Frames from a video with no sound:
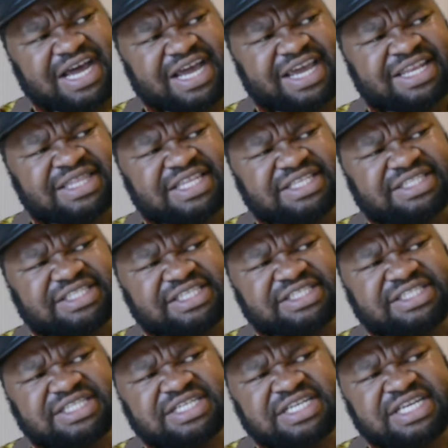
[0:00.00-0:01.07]
And this
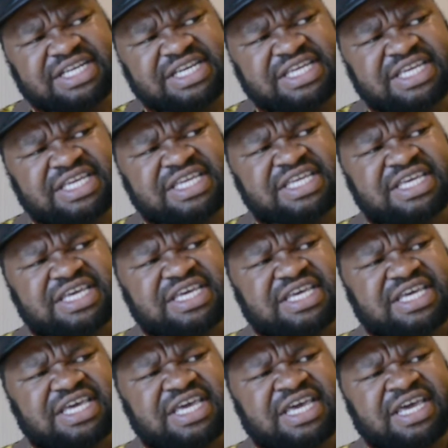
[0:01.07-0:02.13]
is really
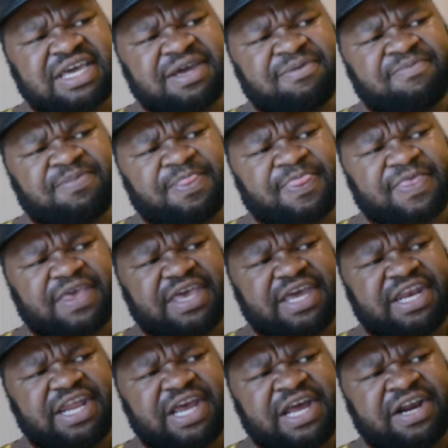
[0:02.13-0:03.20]

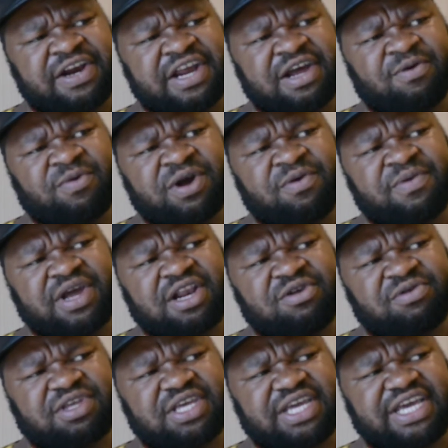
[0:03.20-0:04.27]
an area where we are
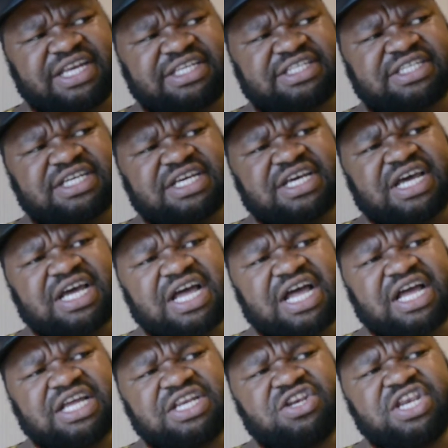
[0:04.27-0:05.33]
looking at
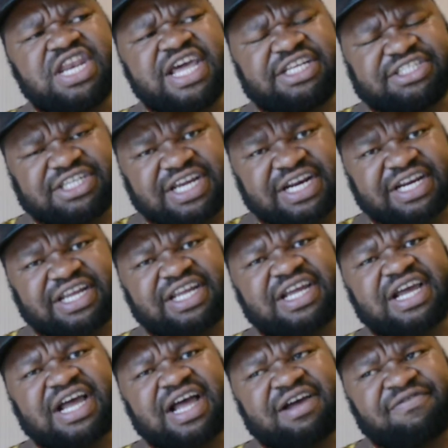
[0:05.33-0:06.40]

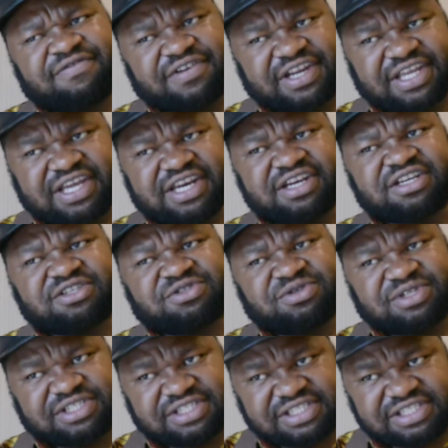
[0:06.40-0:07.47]
nurturing African
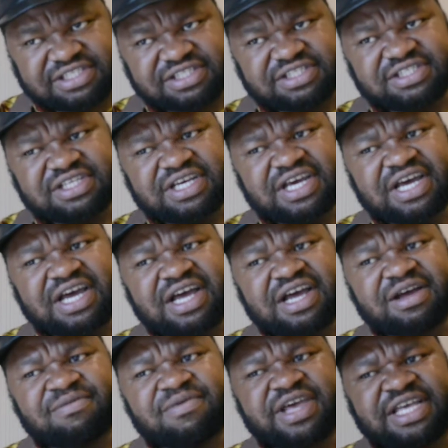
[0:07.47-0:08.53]
resources
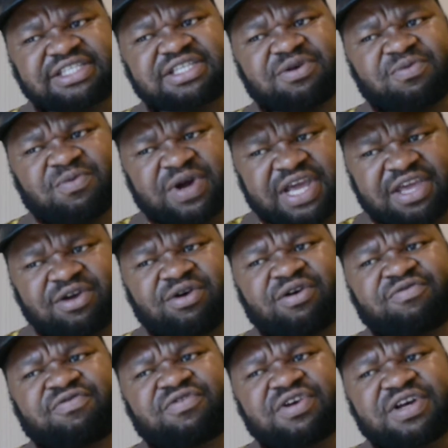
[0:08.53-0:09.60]
as a way
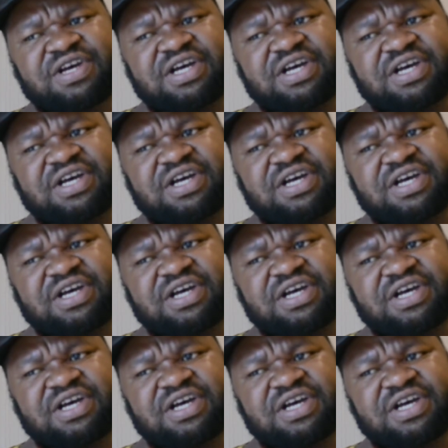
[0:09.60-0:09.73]
of,